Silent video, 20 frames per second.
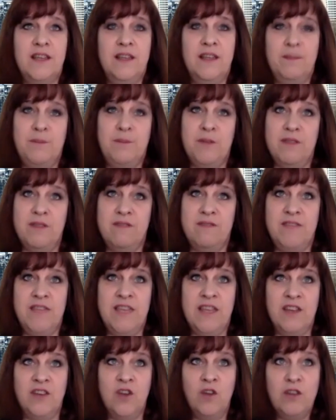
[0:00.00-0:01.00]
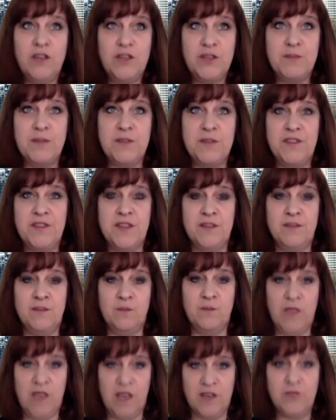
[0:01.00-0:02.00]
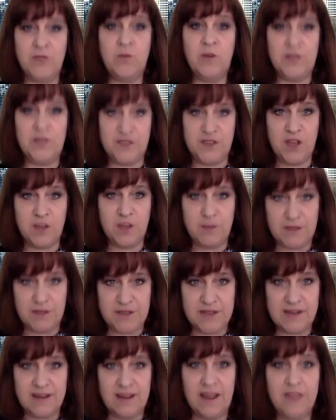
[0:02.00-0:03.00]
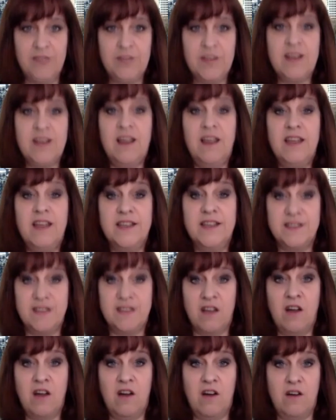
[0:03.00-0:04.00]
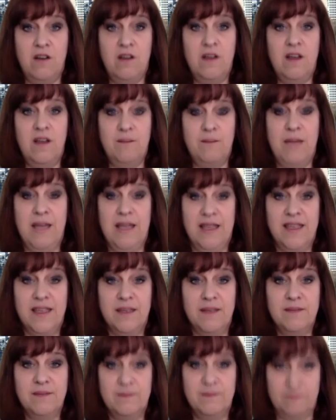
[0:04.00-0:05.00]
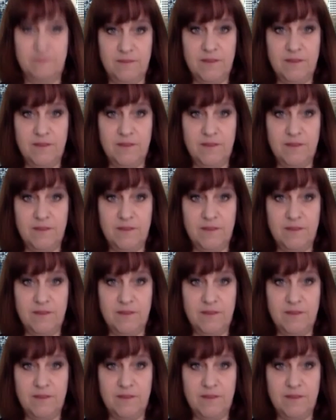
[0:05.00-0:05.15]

but the acknowledgement that we're going to want to go multi-client, the clients are banking